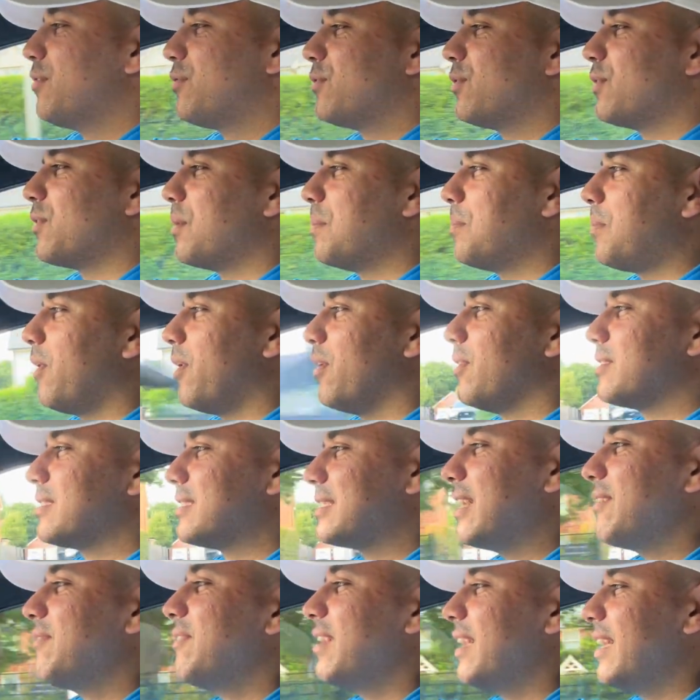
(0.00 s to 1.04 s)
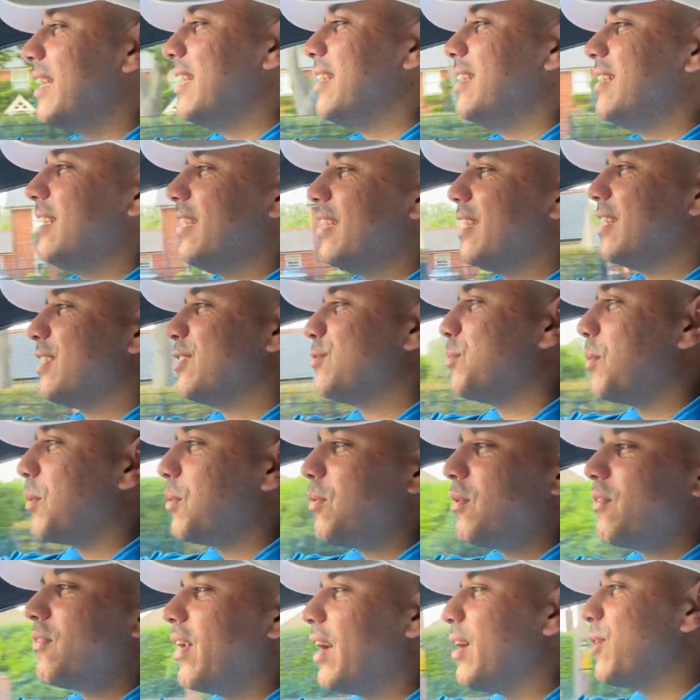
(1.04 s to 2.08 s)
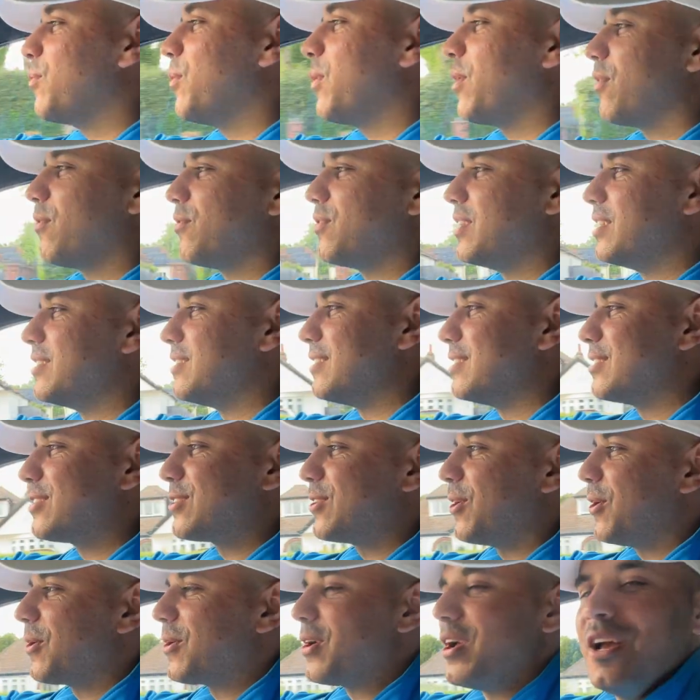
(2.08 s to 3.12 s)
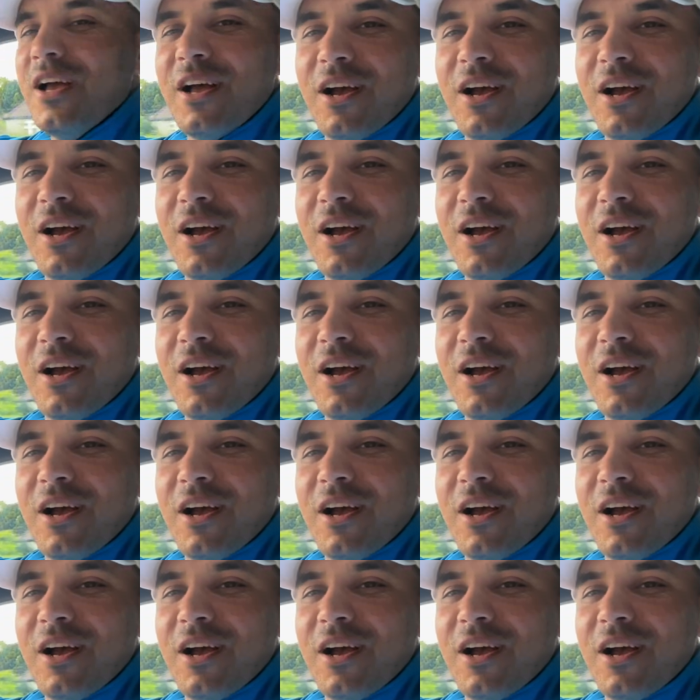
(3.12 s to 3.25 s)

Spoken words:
for the past 7-8 years when we've had one of these in stock,